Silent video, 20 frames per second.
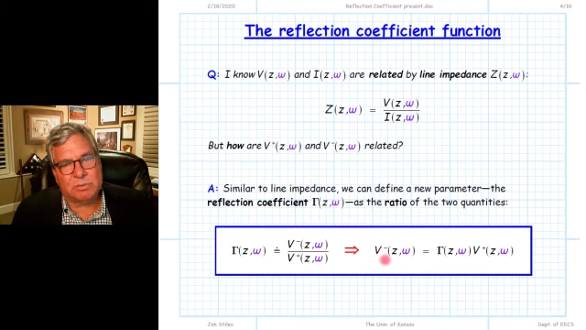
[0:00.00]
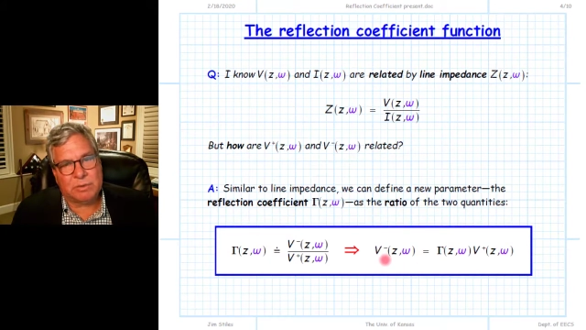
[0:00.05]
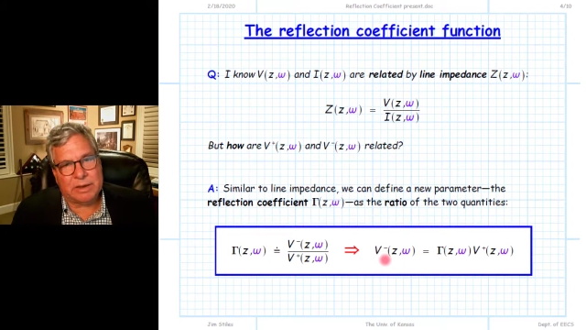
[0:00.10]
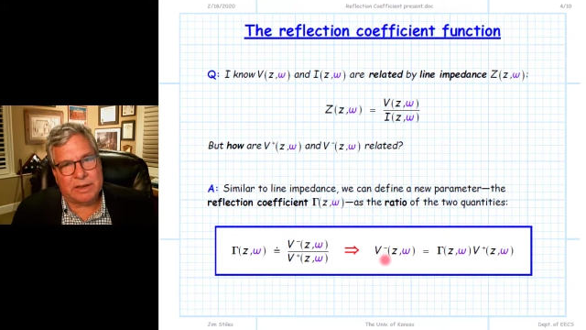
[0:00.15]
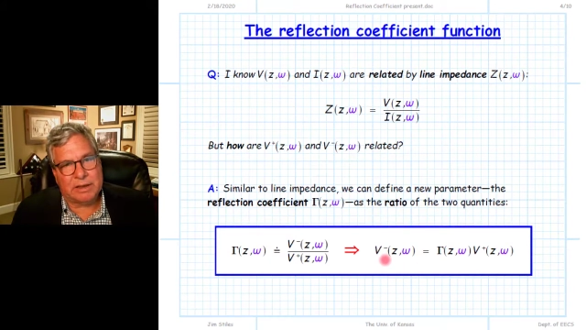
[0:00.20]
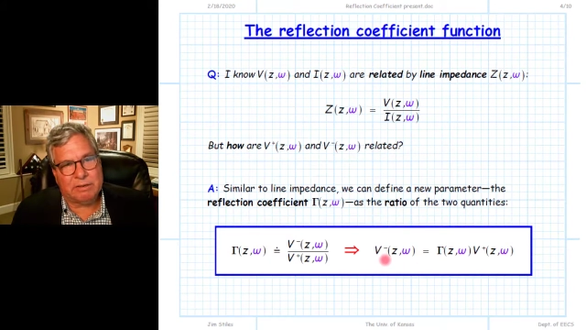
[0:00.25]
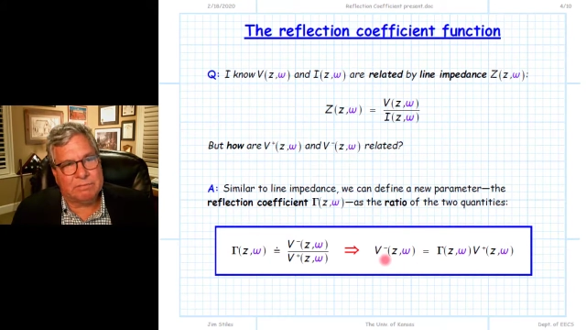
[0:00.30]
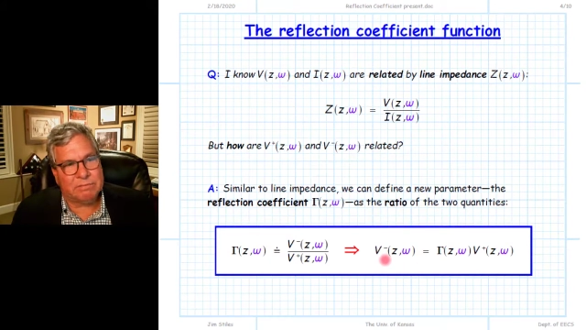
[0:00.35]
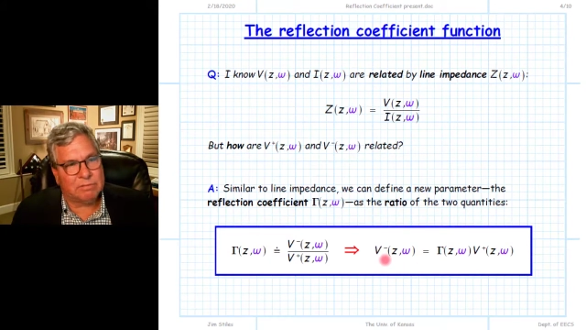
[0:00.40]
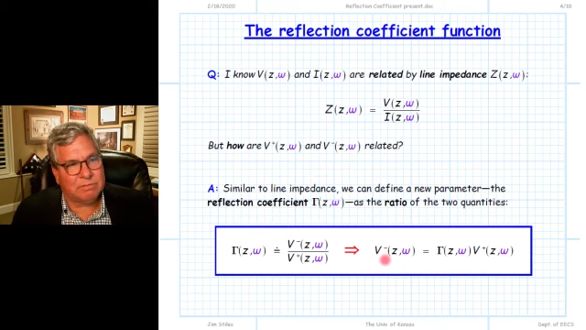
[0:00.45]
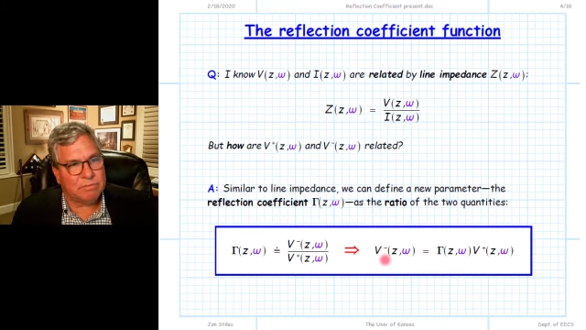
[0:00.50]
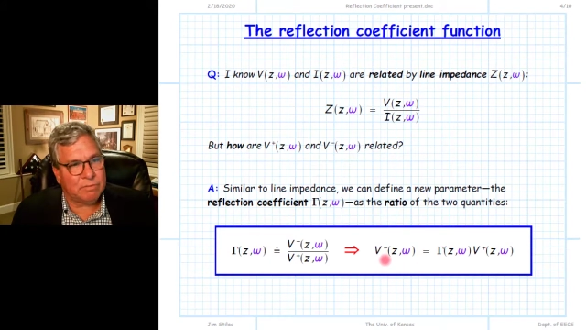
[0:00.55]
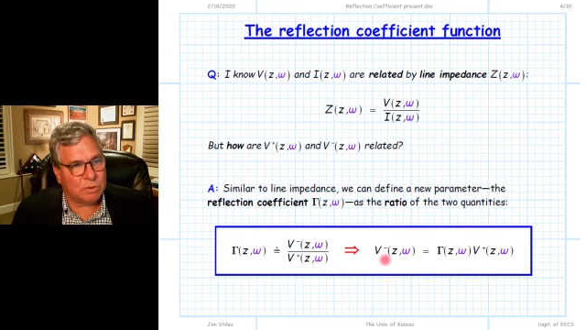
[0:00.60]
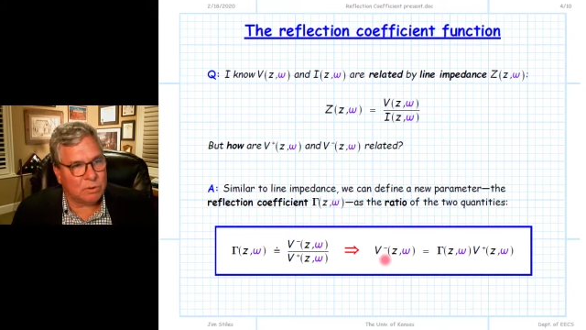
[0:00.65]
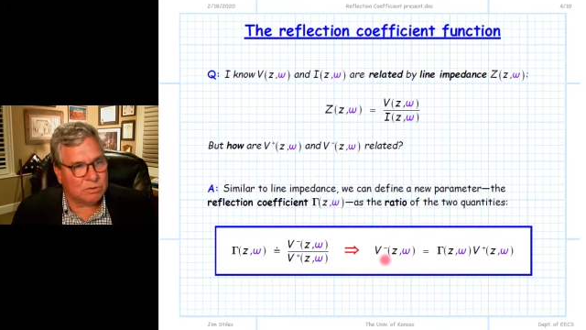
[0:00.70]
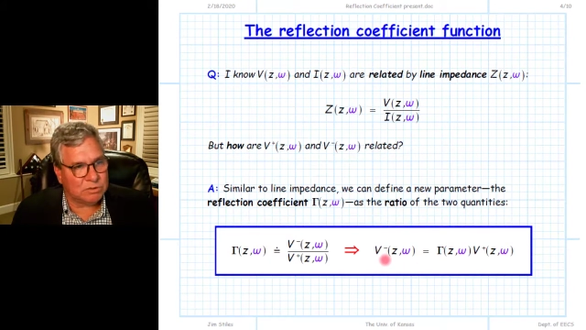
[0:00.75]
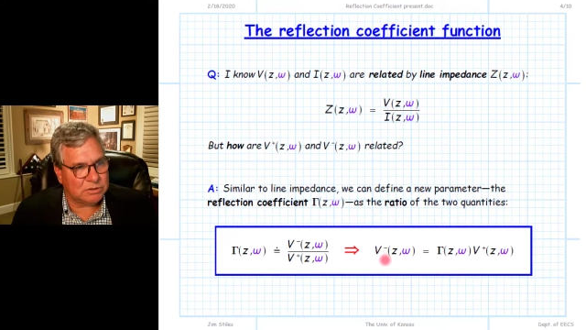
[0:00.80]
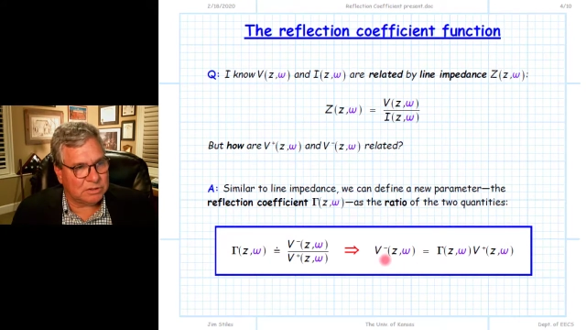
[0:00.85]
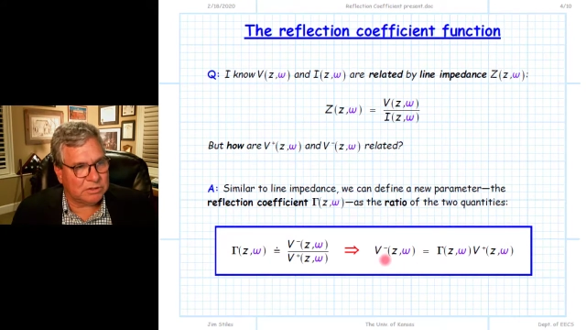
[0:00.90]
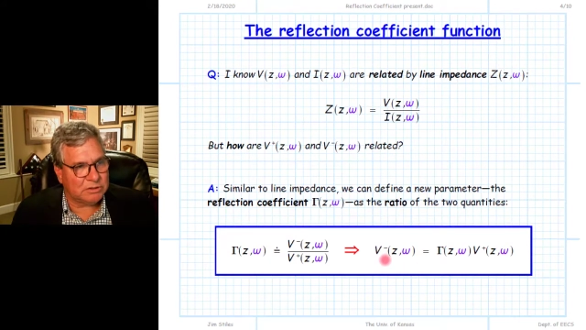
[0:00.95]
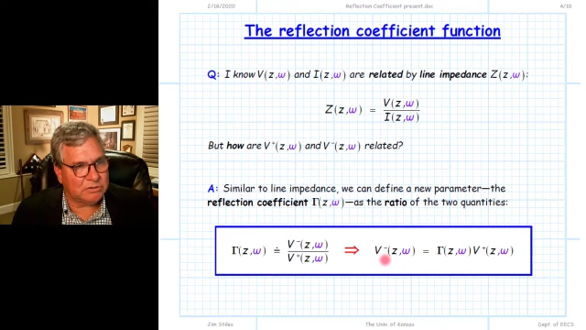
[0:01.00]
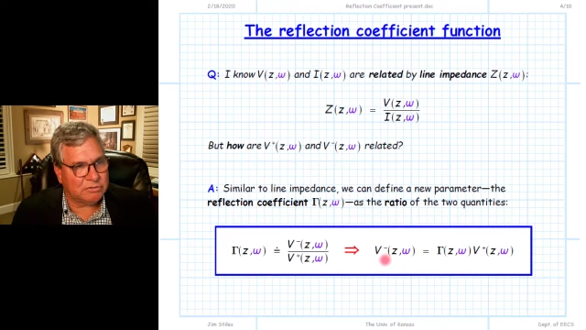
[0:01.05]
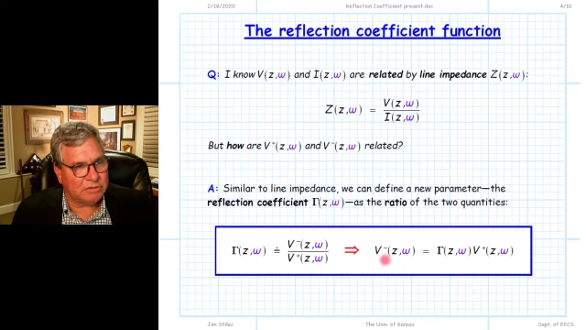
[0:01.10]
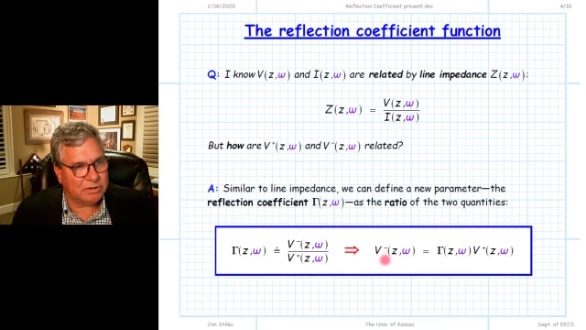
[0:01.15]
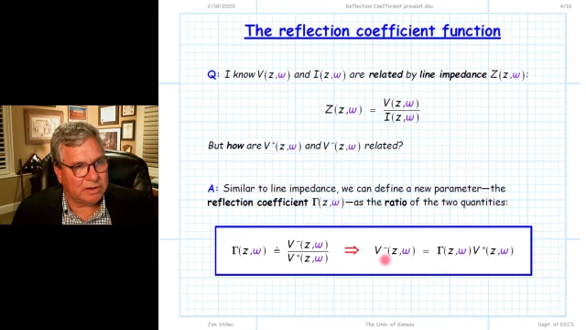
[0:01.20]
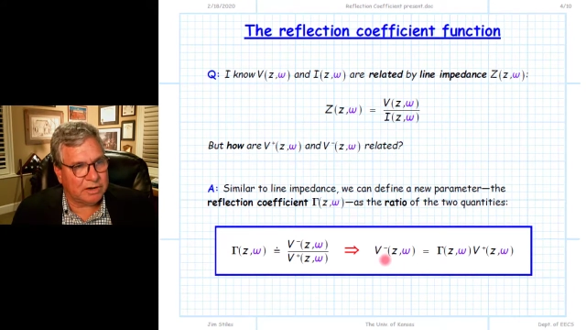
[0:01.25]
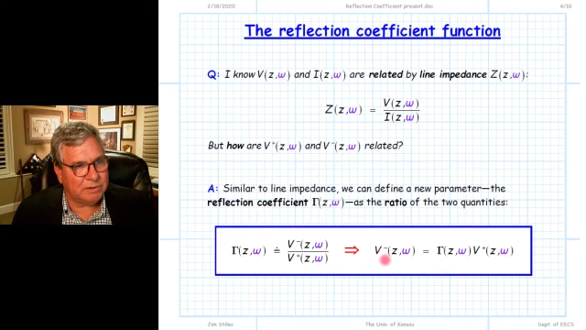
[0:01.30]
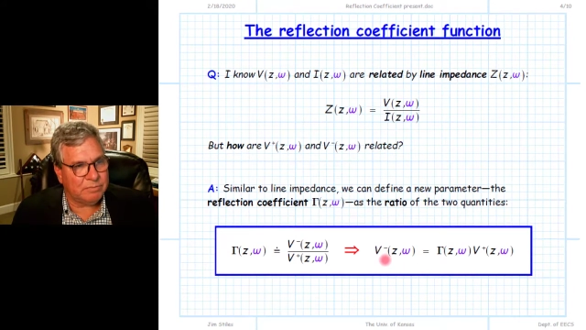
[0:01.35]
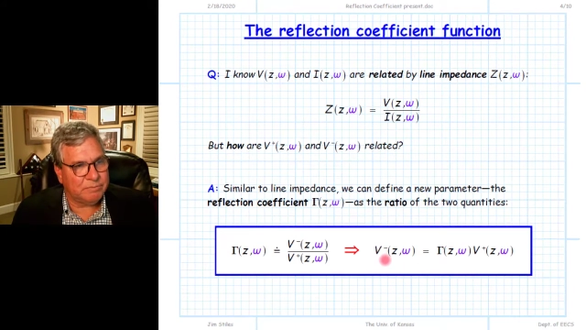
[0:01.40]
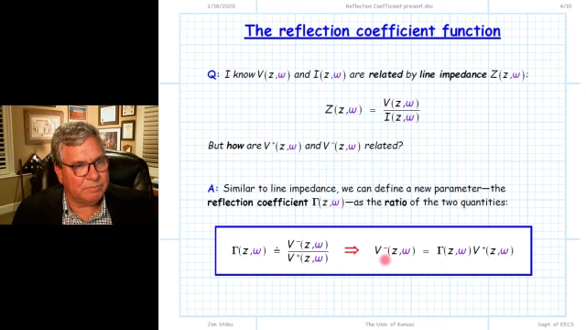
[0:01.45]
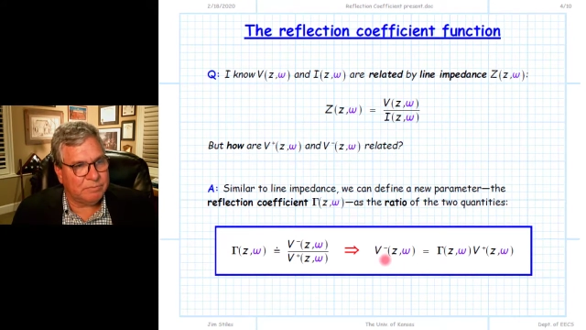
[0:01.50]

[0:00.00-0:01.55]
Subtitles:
wave voltage there.